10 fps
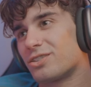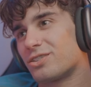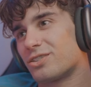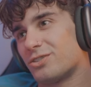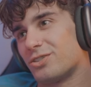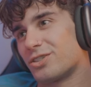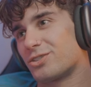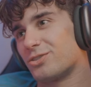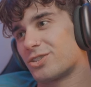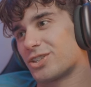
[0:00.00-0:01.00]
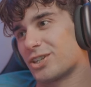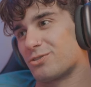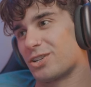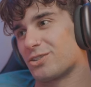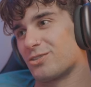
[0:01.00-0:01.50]
Dude, this dude looks like
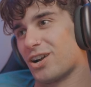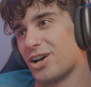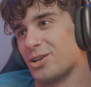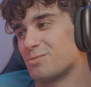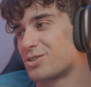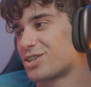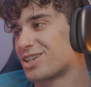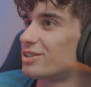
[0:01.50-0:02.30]
Rick Grimes.